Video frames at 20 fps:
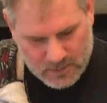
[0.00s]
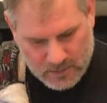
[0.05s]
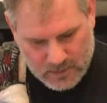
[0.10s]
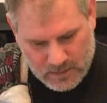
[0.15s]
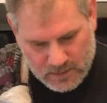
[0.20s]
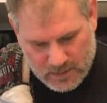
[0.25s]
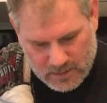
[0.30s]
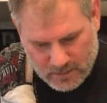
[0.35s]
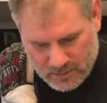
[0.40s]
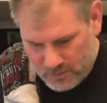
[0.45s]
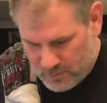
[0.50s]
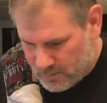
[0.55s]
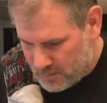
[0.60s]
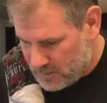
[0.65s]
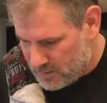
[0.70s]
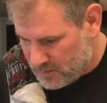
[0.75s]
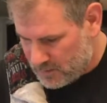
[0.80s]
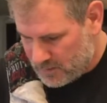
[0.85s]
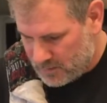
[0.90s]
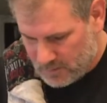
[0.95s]
yellow
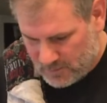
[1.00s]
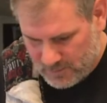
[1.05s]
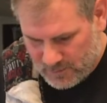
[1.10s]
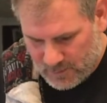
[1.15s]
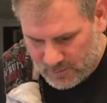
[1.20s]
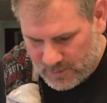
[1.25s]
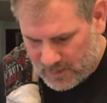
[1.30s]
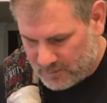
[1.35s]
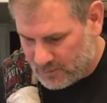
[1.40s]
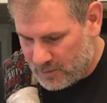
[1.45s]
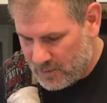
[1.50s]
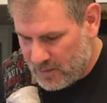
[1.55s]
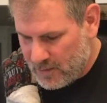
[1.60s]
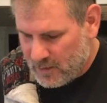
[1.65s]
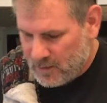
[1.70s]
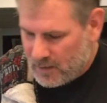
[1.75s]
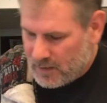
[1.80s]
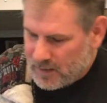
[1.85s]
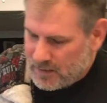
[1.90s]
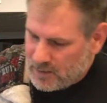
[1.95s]
bell pepper.
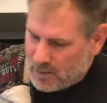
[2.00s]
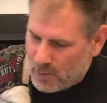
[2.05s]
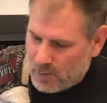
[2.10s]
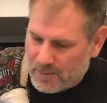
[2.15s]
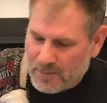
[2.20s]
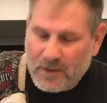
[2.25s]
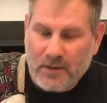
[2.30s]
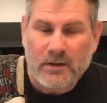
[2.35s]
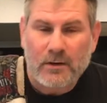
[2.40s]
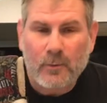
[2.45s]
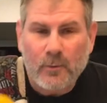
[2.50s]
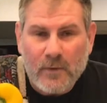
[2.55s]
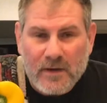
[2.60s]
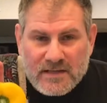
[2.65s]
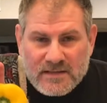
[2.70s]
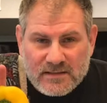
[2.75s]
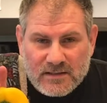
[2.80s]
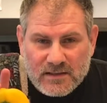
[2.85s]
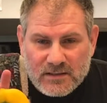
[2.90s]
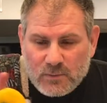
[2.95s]
And no, I'm not going to
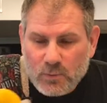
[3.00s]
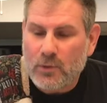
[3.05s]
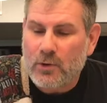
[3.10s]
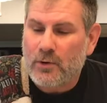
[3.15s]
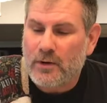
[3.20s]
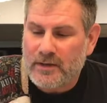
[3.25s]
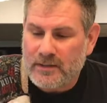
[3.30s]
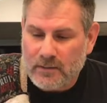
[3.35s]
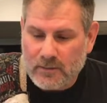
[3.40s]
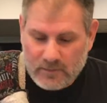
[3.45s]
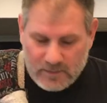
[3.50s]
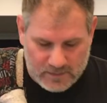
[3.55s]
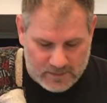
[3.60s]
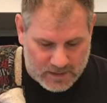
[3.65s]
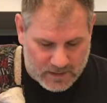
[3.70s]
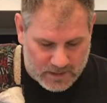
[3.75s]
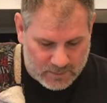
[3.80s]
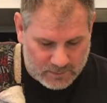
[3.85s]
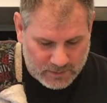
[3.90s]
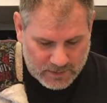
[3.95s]
waste this. We'll go ahead and clean
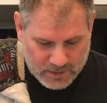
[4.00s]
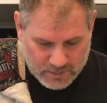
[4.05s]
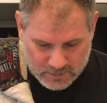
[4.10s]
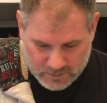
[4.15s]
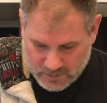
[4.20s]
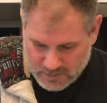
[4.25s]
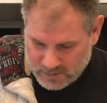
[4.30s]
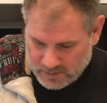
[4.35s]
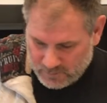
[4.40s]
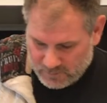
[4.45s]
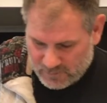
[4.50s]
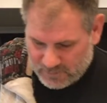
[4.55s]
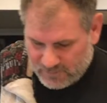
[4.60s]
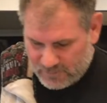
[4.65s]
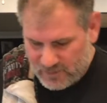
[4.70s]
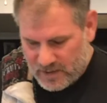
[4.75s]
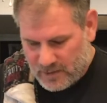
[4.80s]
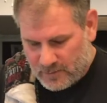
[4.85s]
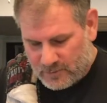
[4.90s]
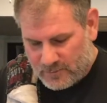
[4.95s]
that up later. But for
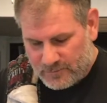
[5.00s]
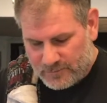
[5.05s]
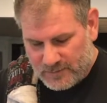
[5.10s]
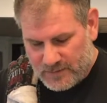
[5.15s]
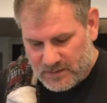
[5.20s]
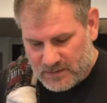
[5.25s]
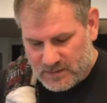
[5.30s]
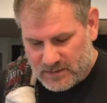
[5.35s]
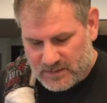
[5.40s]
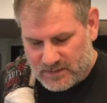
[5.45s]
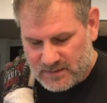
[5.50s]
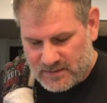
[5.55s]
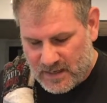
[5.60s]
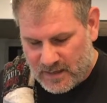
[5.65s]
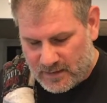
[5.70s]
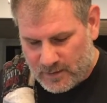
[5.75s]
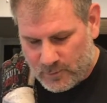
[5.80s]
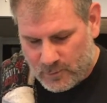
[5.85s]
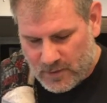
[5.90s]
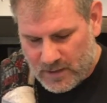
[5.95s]
now, this is
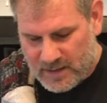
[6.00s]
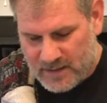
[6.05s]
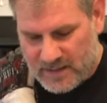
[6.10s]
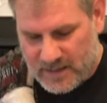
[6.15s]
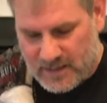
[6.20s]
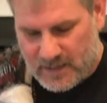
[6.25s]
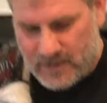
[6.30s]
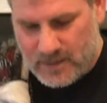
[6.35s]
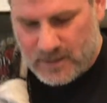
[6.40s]
exactly what I need.